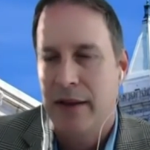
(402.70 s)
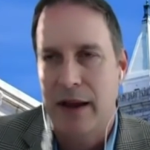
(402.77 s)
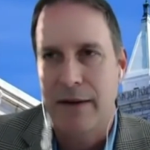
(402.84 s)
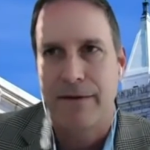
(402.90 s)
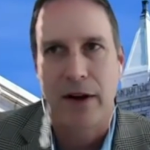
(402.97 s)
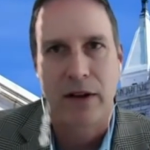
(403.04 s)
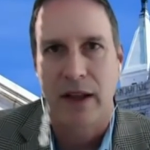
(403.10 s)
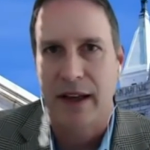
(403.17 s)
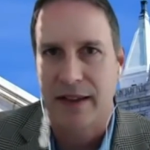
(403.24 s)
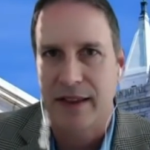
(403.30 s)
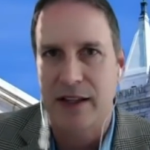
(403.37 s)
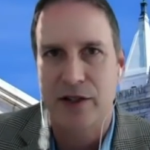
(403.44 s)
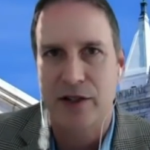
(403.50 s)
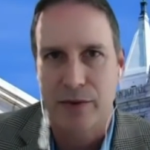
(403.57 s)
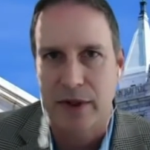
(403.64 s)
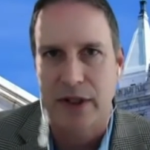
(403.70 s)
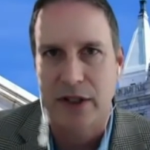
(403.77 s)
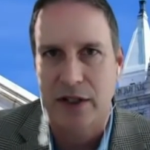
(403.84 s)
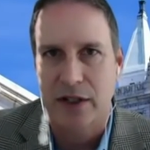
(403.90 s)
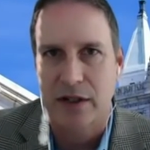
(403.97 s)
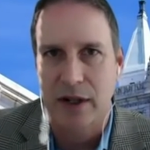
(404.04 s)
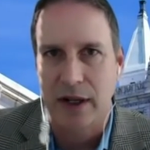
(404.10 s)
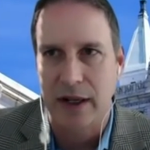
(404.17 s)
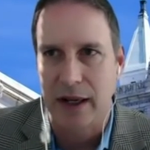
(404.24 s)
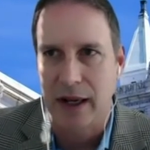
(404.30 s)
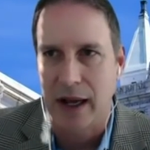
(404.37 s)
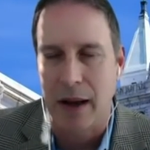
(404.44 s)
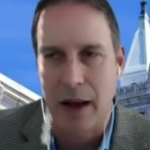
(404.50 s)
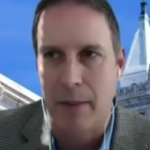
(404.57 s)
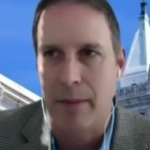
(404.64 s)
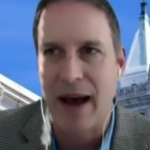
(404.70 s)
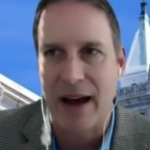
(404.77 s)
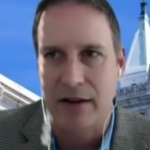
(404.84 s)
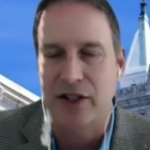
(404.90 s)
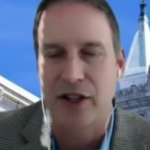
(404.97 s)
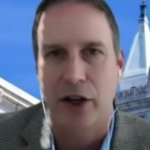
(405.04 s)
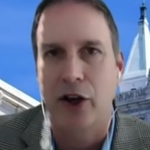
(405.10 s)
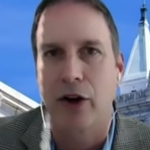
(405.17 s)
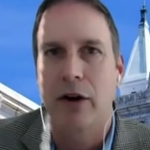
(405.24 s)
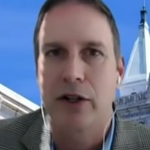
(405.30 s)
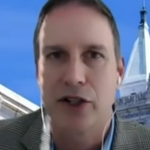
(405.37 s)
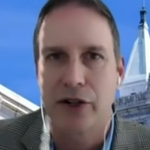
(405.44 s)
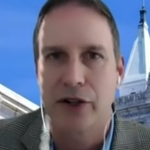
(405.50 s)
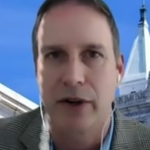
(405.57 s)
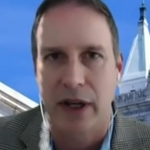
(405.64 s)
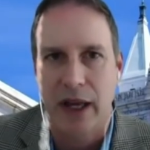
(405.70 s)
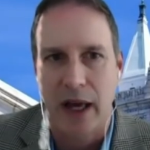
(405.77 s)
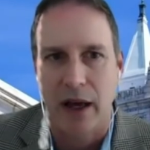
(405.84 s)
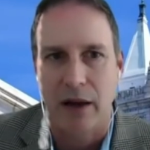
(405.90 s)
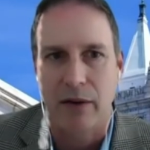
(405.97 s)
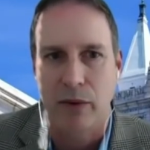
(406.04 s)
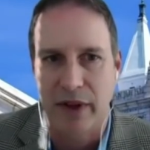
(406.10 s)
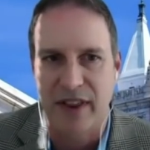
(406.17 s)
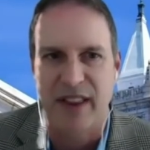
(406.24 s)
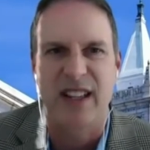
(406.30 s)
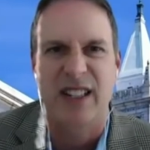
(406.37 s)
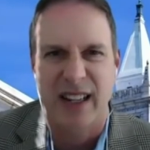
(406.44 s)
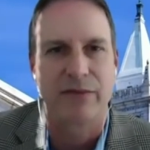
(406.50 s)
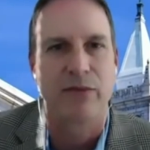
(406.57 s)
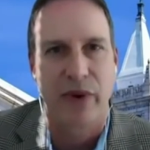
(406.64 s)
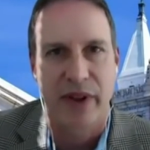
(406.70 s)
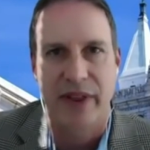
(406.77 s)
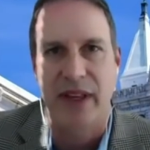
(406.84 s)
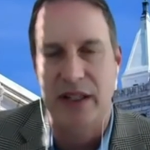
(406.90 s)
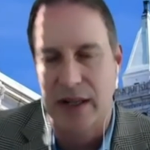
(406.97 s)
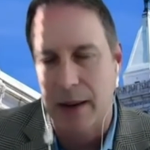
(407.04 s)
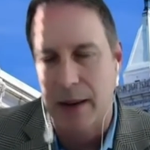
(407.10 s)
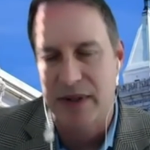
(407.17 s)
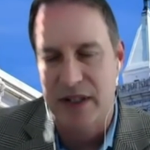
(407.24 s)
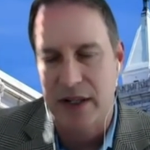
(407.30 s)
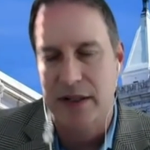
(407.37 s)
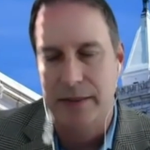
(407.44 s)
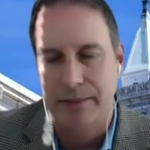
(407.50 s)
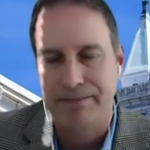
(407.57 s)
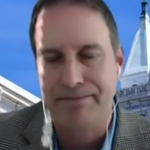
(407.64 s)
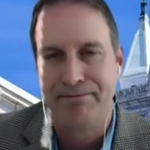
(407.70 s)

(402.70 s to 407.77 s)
they felt like this was uh, about as secure as you could get with this with this type of system.